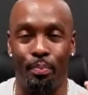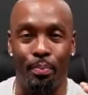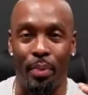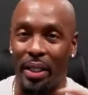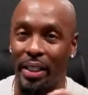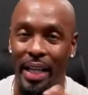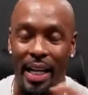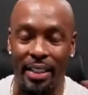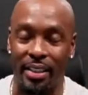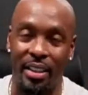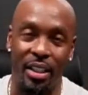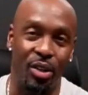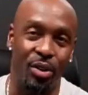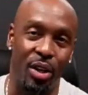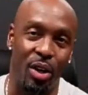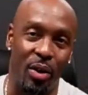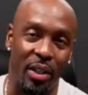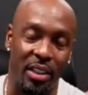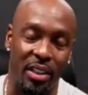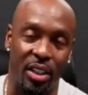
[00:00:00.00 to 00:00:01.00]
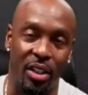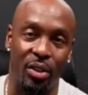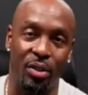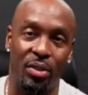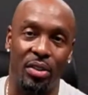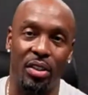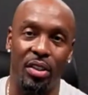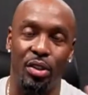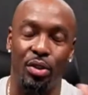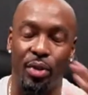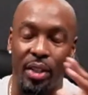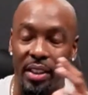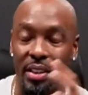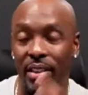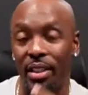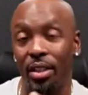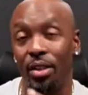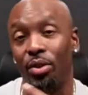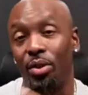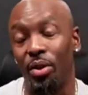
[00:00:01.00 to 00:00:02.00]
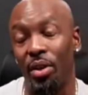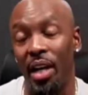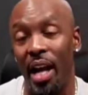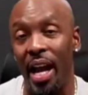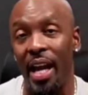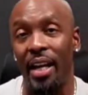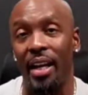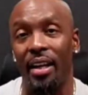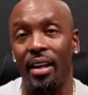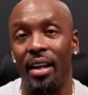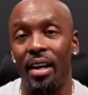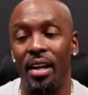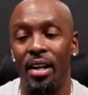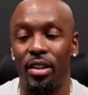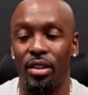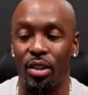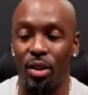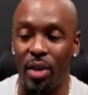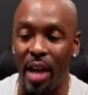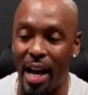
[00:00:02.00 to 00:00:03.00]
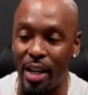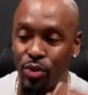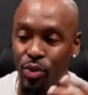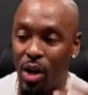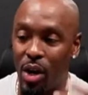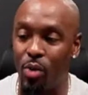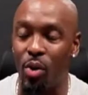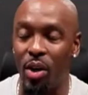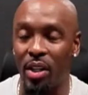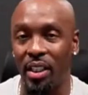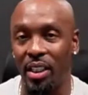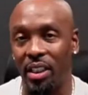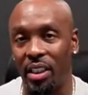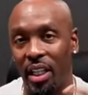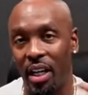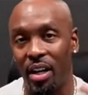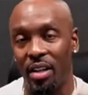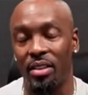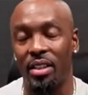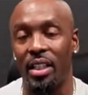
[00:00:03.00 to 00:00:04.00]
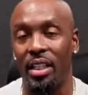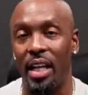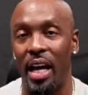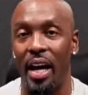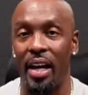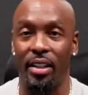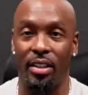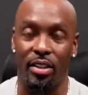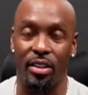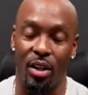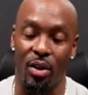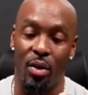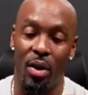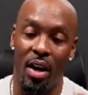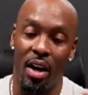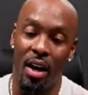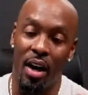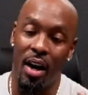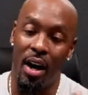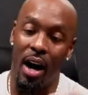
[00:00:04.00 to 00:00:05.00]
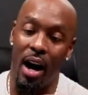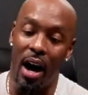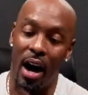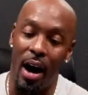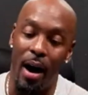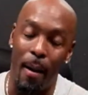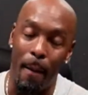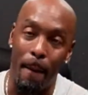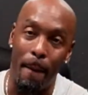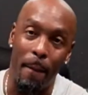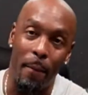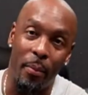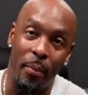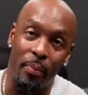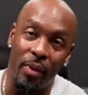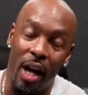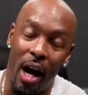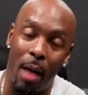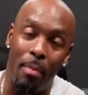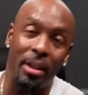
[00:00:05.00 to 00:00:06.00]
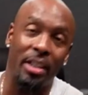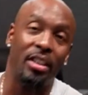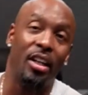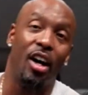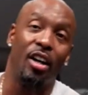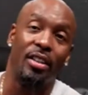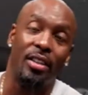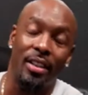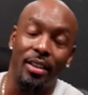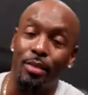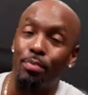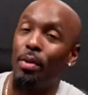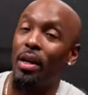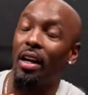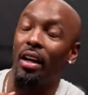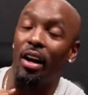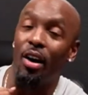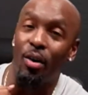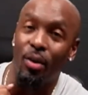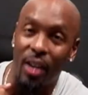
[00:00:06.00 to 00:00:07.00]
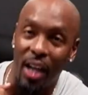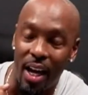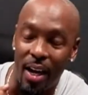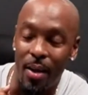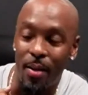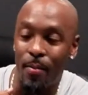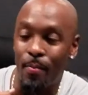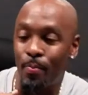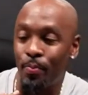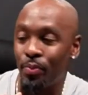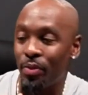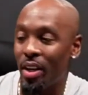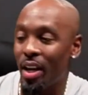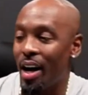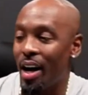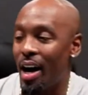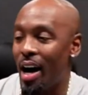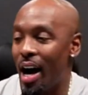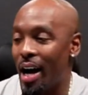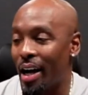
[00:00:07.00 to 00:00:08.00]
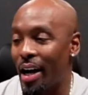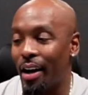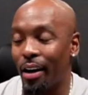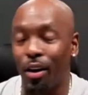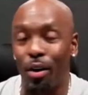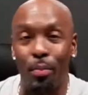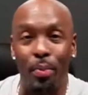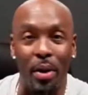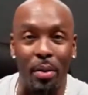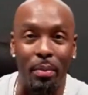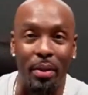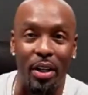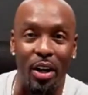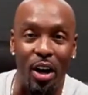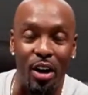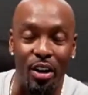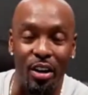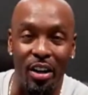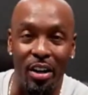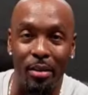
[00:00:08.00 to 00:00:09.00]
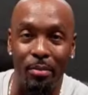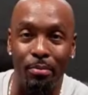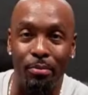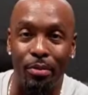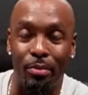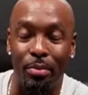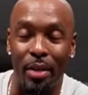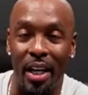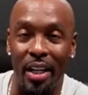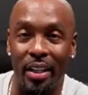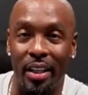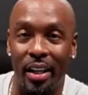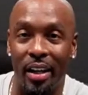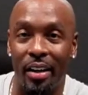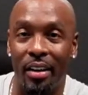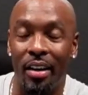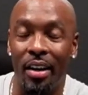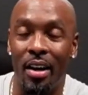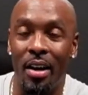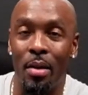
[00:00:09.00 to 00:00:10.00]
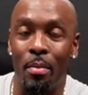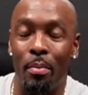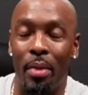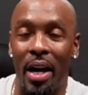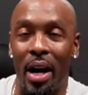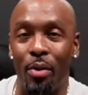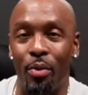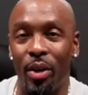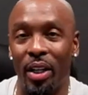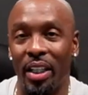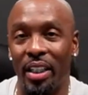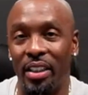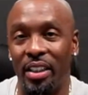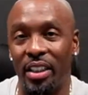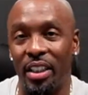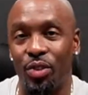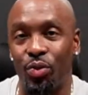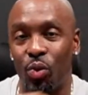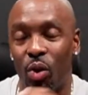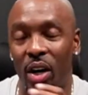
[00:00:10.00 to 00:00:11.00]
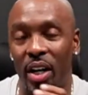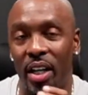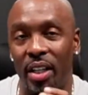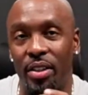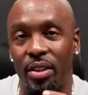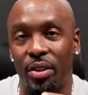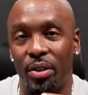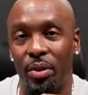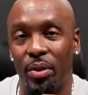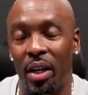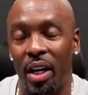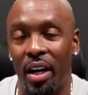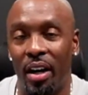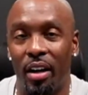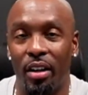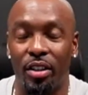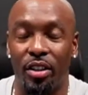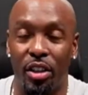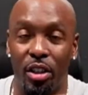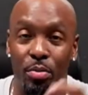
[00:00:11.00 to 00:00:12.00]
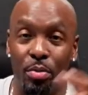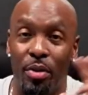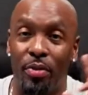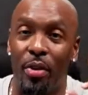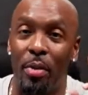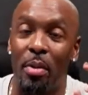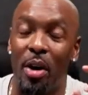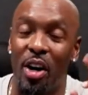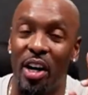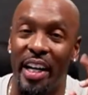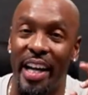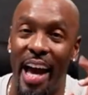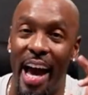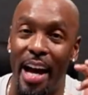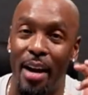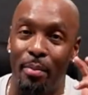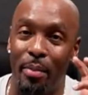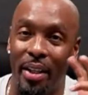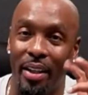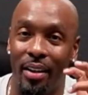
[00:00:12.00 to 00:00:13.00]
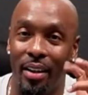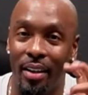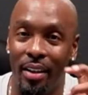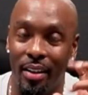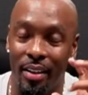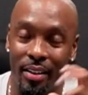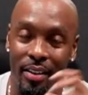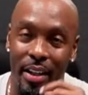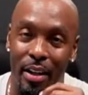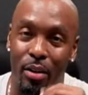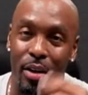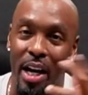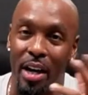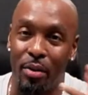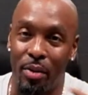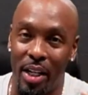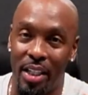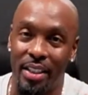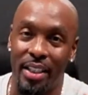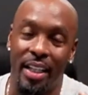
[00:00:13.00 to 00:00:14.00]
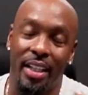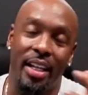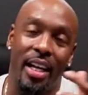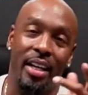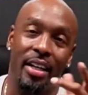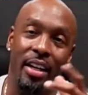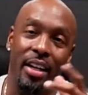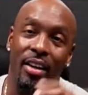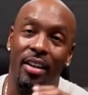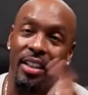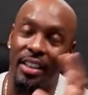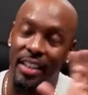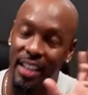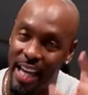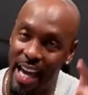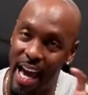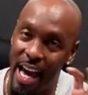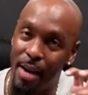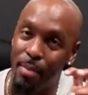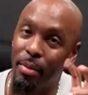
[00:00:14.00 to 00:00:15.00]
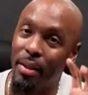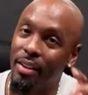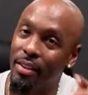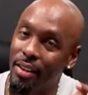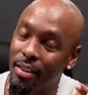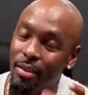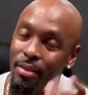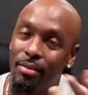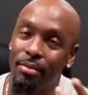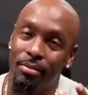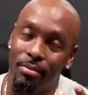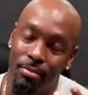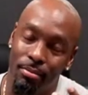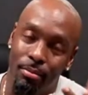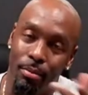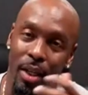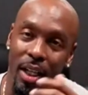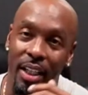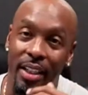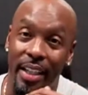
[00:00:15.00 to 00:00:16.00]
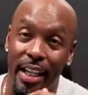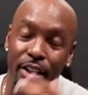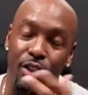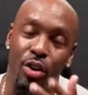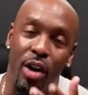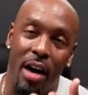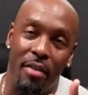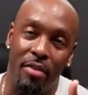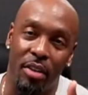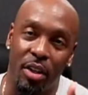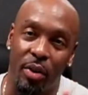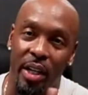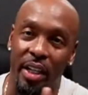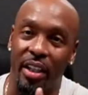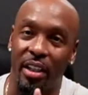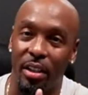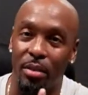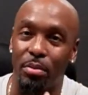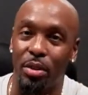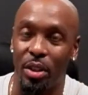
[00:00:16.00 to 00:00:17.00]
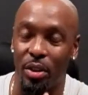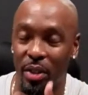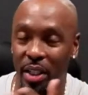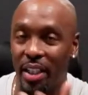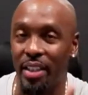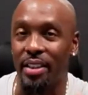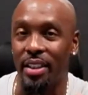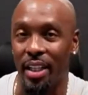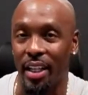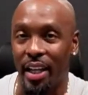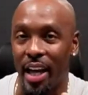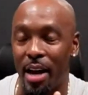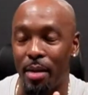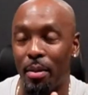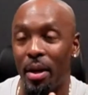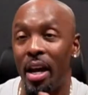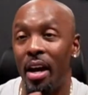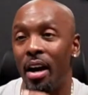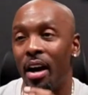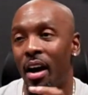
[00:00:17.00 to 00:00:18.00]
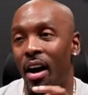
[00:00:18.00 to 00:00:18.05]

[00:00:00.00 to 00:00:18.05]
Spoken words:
But that's still no excuse. You can still create it. So that's what I wanted to share today. So I'm exhausted. It's been a long day. I got to go pick my daughter up from daycare. But I really just wanted to, from her academy. They don't like when I say daycare. It's academy. But they do have a curriculum, so it is an academy.